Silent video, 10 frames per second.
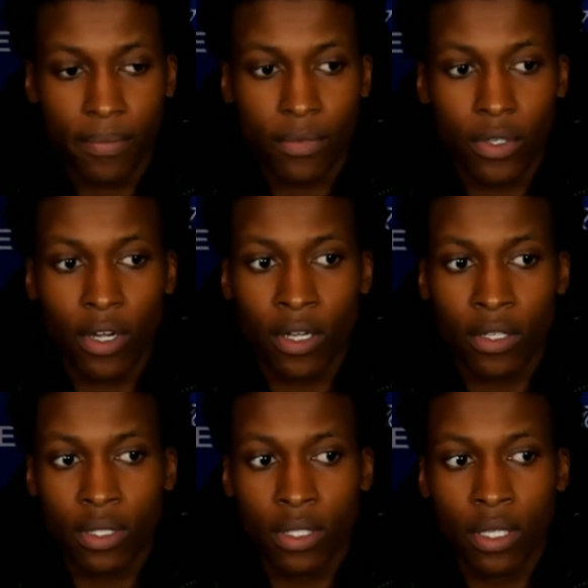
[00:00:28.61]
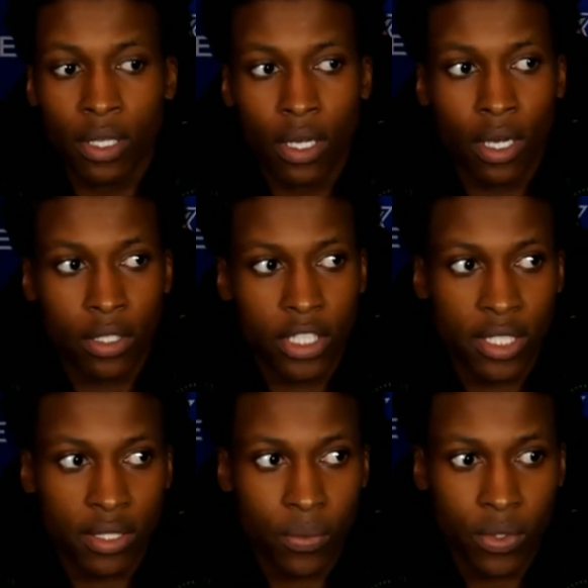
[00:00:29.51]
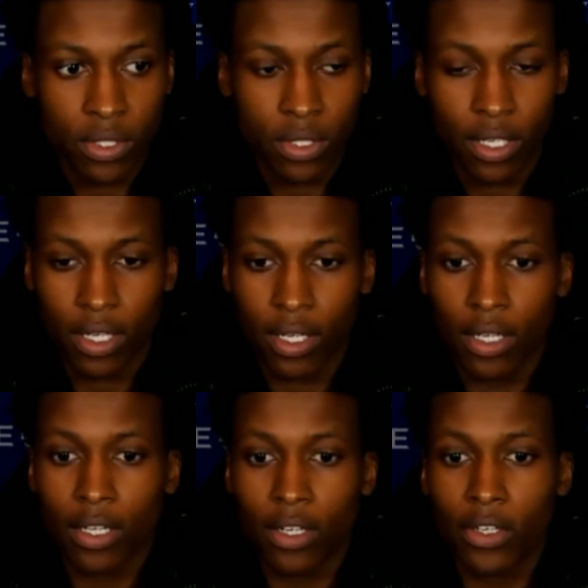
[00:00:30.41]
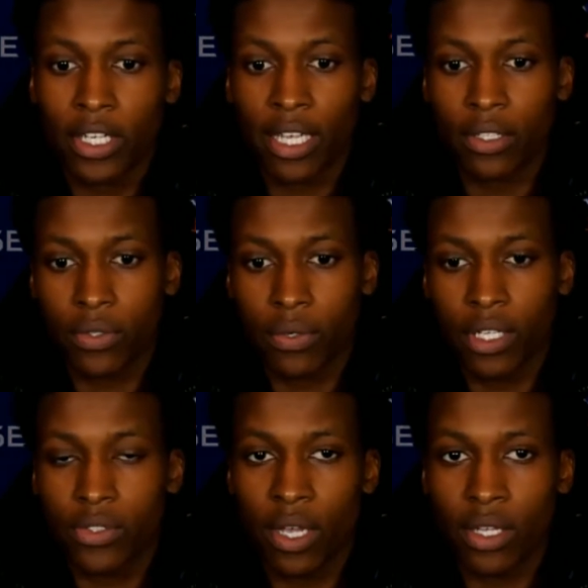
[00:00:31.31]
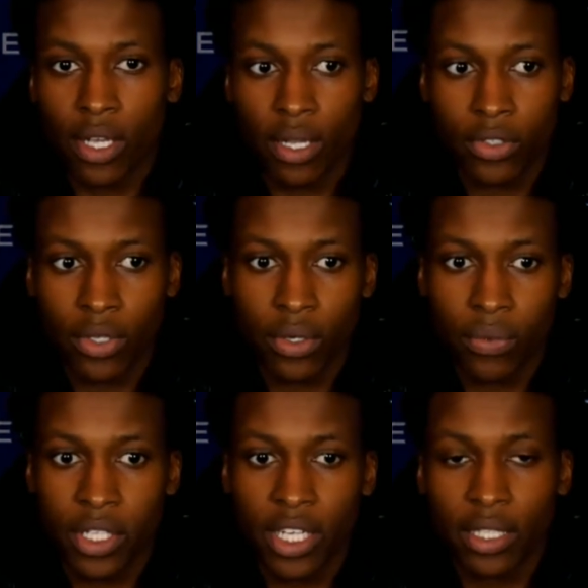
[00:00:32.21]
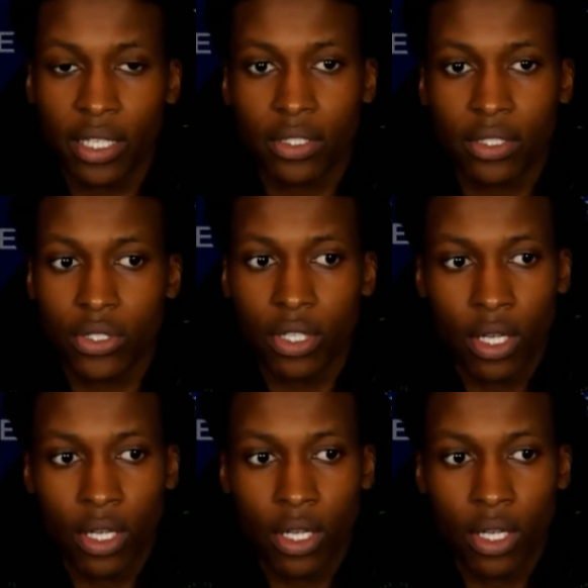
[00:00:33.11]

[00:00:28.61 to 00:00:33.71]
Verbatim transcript: the guard uh, chasing was uh, looking at the screen. So I try I try to reject and just